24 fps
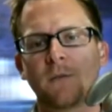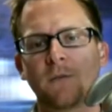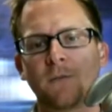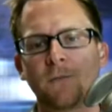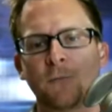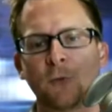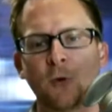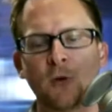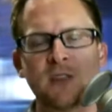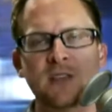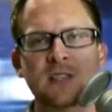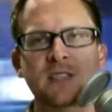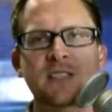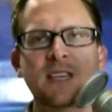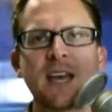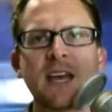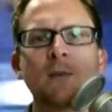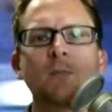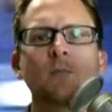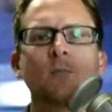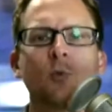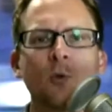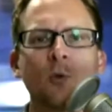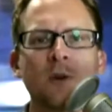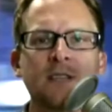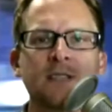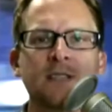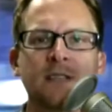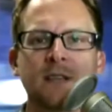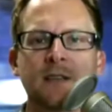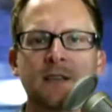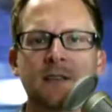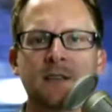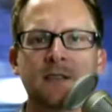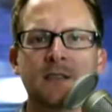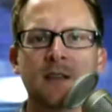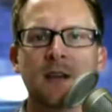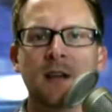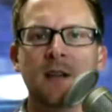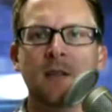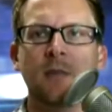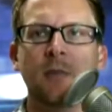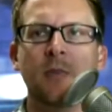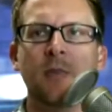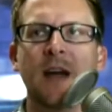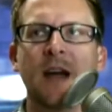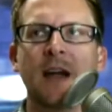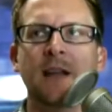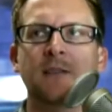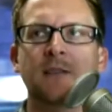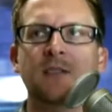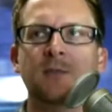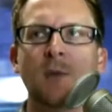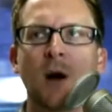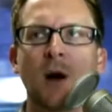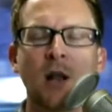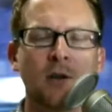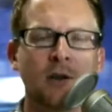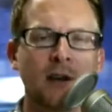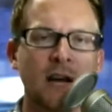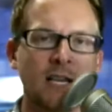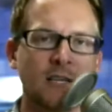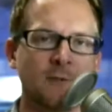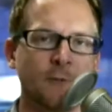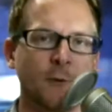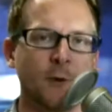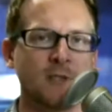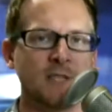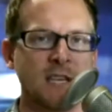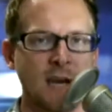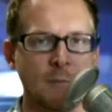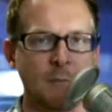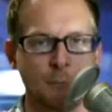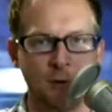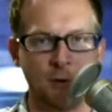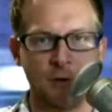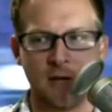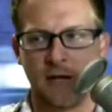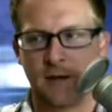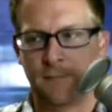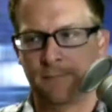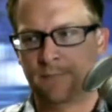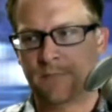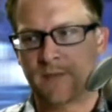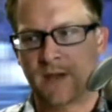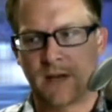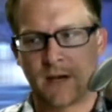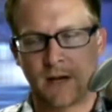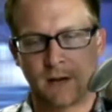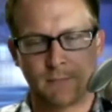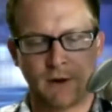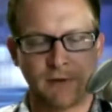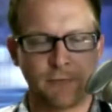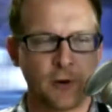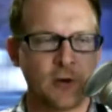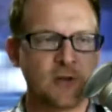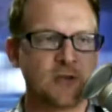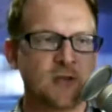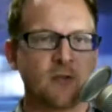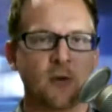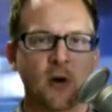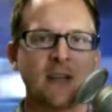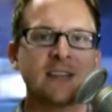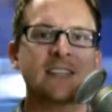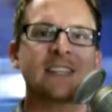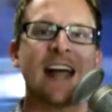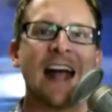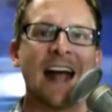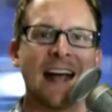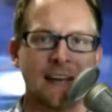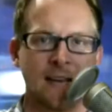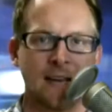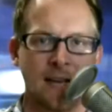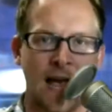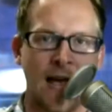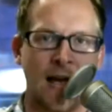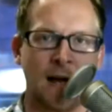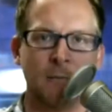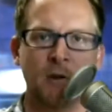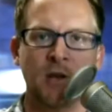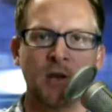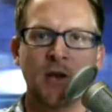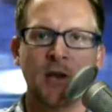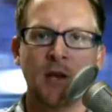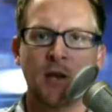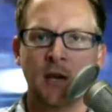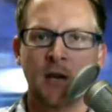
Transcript: for the same reasons that smaller guys, for example, um, uh, my friends over at Dad Lab,